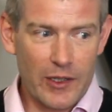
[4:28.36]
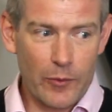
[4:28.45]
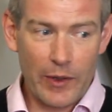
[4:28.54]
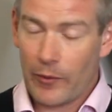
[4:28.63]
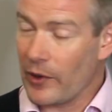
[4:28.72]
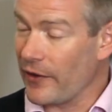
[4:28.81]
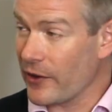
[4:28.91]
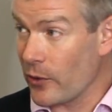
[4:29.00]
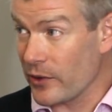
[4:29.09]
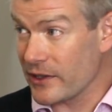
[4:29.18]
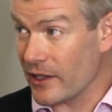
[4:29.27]
So we were one of the
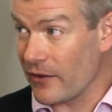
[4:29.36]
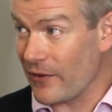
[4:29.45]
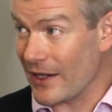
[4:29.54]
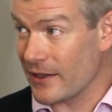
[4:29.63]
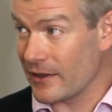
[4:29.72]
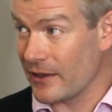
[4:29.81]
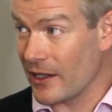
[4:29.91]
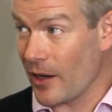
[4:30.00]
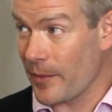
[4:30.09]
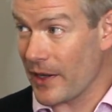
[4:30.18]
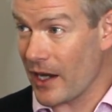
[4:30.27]
cornerstone investors in
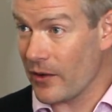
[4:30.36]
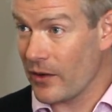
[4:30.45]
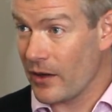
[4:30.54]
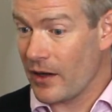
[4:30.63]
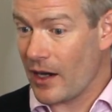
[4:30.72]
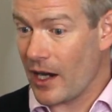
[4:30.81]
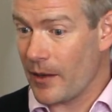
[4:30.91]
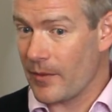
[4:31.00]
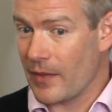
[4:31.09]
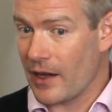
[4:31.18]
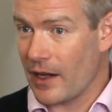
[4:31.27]
the IPO,
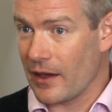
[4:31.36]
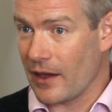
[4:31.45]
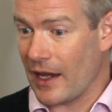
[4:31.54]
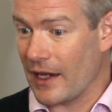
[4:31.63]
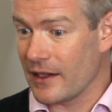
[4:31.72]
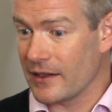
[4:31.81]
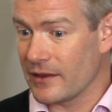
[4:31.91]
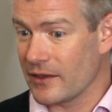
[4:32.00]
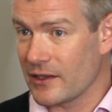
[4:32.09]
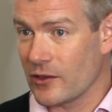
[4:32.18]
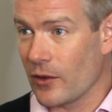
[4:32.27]

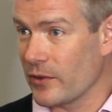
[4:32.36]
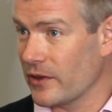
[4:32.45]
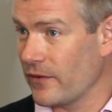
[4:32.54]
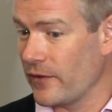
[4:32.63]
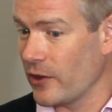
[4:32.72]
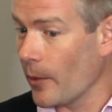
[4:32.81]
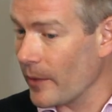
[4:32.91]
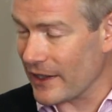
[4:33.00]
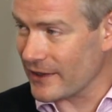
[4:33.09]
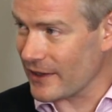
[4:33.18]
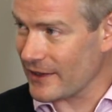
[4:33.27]
and the stock was
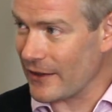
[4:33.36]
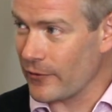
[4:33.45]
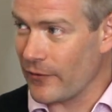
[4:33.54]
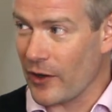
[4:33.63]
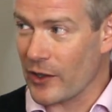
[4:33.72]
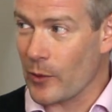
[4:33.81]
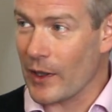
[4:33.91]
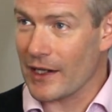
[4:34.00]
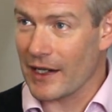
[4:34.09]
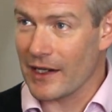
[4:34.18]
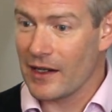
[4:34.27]
phenomenally successful very
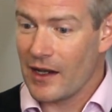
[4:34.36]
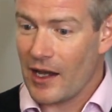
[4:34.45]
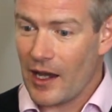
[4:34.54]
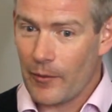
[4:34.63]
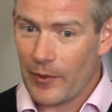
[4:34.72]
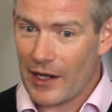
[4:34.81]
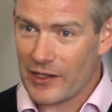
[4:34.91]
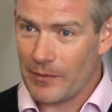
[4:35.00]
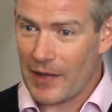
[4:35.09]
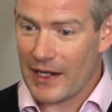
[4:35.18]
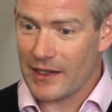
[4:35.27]
quickly. We
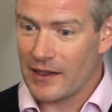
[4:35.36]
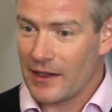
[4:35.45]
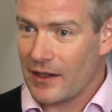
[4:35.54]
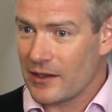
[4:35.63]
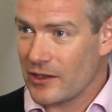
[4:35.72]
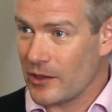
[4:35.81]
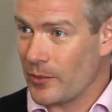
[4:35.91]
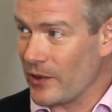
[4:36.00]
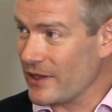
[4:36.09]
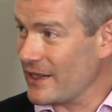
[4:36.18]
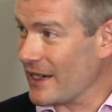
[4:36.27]
actually made
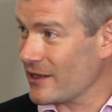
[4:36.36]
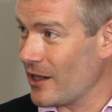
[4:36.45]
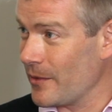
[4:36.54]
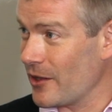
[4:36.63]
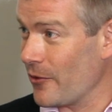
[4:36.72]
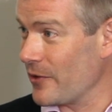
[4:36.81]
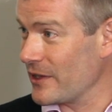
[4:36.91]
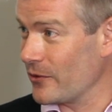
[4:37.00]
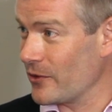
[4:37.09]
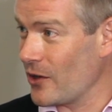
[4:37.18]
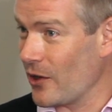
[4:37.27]
2.6 times our
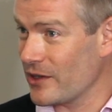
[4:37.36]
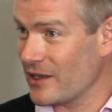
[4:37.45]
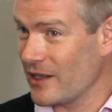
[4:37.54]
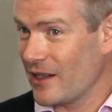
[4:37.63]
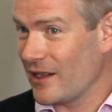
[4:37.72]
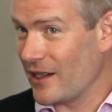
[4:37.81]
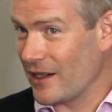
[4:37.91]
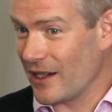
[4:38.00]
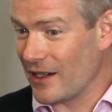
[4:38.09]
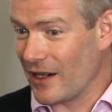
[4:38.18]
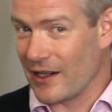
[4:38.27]
original cost
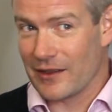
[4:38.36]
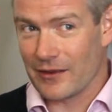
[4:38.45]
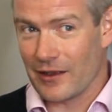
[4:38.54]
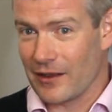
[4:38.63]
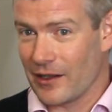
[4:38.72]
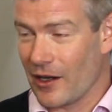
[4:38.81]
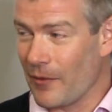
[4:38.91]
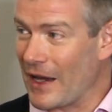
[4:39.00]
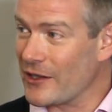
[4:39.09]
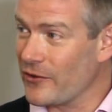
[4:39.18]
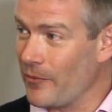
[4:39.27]
in a
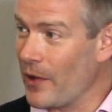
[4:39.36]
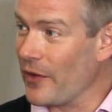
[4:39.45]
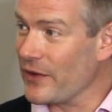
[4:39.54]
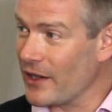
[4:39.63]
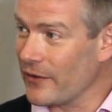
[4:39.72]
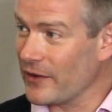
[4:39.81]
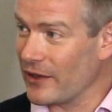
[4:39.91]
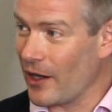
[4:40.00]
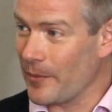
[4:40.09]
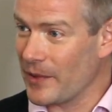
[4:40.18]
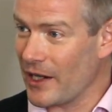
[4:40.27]
matter of months after
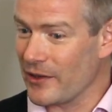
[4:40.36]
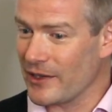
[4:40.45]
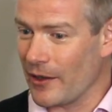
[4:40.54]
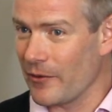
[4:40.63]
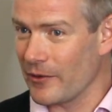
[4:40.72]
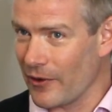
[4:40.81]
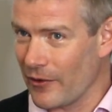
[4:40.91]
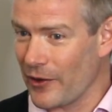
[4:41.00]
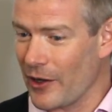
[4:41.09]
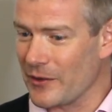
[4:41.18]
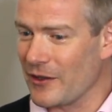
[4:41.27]
the IPO. So
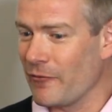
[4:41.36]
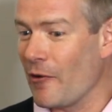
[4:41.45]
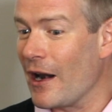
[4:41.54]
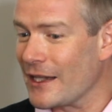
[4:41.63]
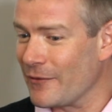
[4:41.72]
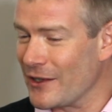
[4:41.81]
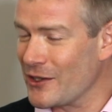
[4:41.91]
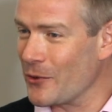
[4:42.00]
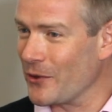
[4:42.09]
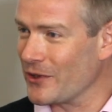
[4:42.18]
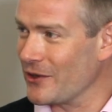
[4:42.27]
although it was a relatively
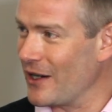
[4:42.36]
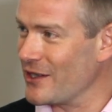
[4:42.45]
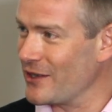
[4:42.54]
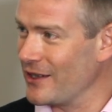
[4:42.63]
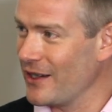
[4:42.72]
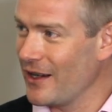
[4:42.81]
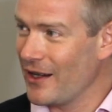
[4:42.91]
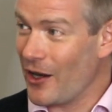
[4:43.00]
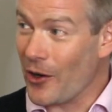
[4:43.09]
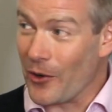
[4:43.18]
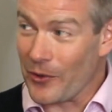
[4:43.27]
short duration
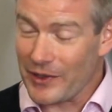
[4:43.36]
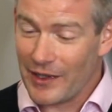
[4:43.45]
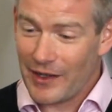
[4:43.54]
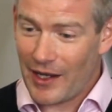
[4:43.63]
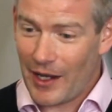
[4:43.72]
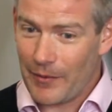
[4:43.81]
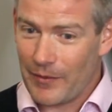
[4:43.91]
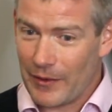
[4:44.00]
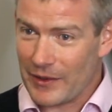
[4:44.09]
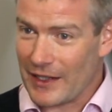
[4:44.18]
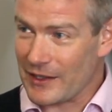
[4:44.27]
hold,
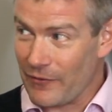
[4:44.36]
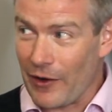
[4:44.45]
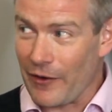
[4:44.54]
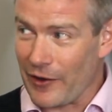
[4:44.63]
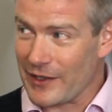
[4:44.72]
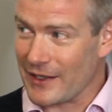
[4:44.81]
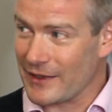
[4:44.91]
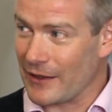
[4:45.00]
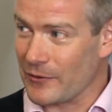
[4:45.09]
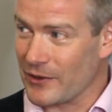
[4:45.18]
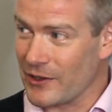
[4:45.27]
it was actually a very, very
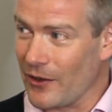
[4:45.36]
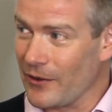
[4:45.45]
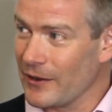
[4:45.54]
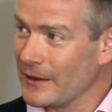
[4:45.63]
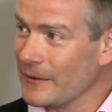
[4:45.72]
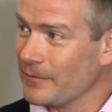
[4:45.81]
successful stock.